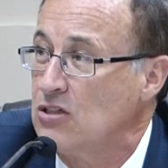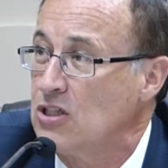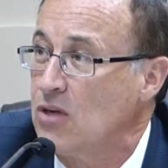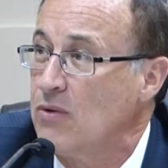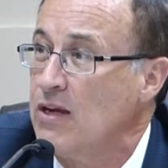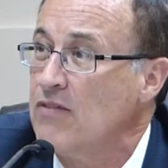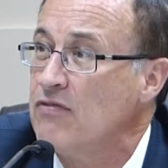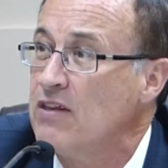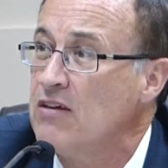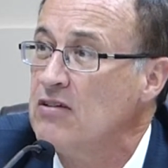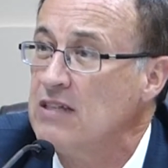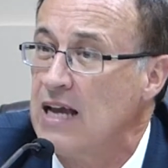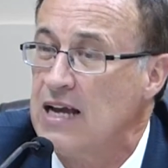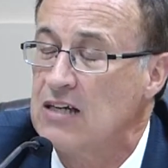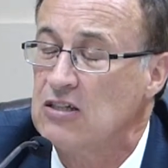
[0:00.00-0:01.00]
So if
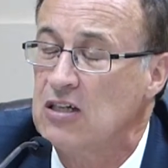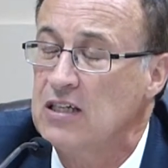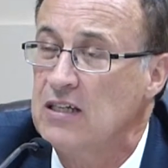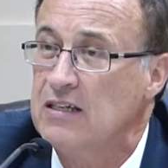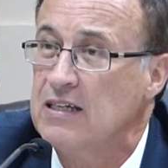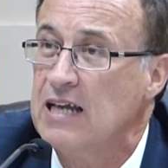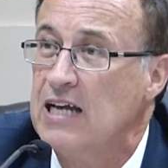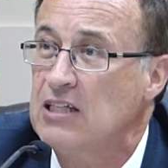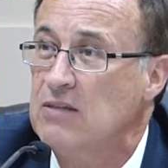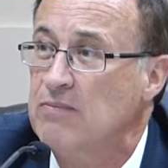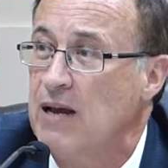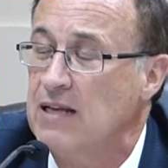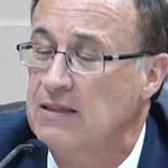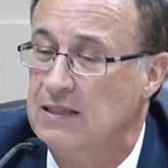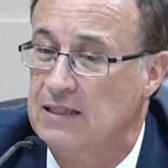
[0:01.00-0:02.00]
there's actual litigation
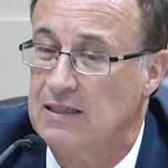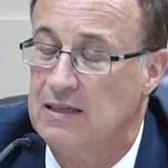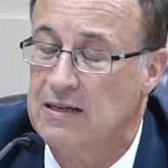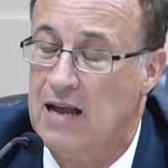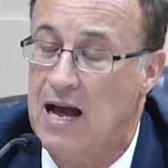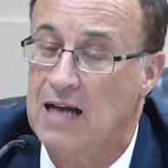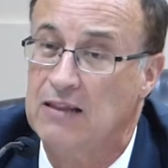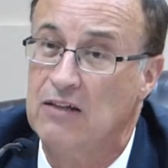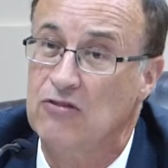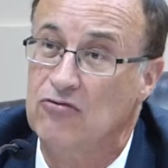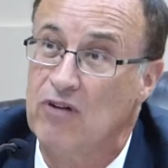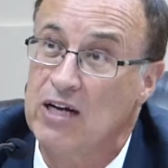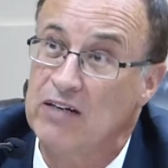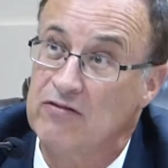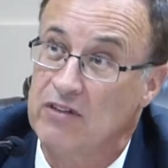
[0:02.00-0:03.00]
pending, not the
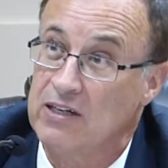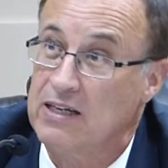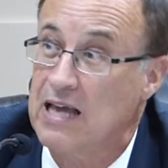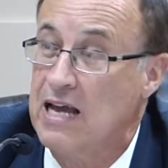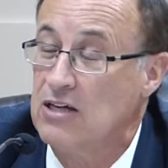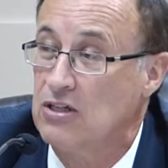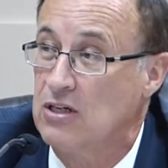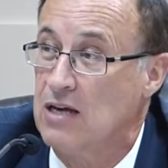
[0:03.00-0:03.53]
threat of litigation,